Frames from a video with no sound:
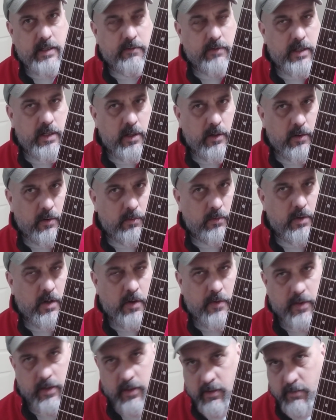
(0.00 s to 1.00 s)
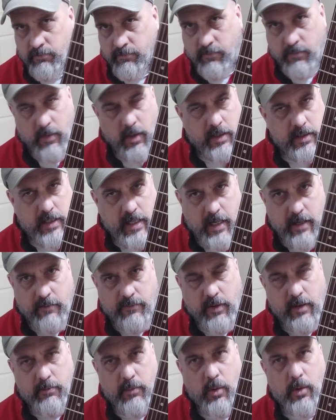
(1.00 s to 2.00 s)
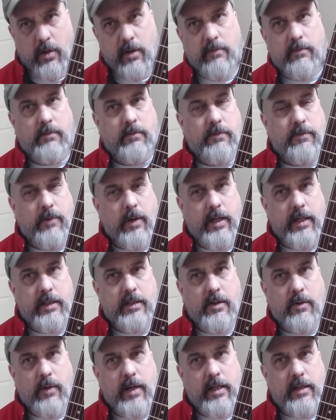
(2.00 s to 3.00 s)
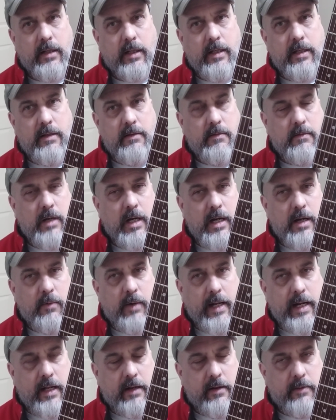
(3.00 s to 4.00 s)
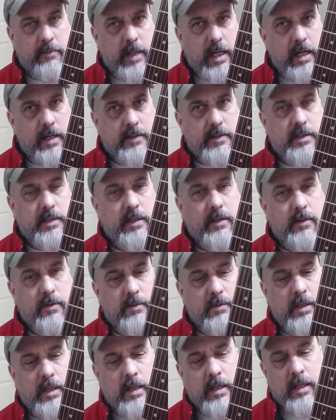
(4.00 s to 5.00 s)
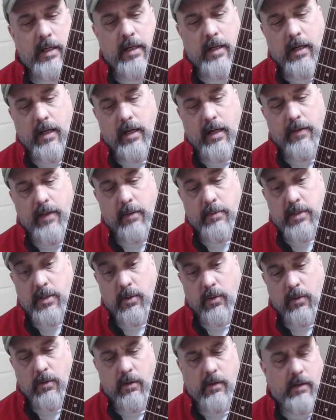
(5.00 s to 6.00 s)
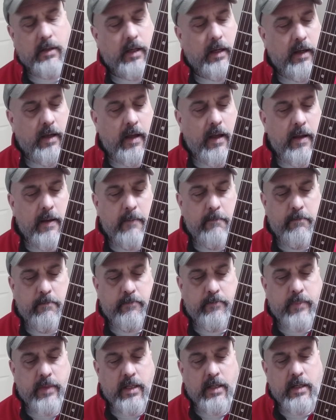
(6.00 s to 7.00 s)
Every note on the entire fretboard fretted correctly right out of the box, so that was cool. Other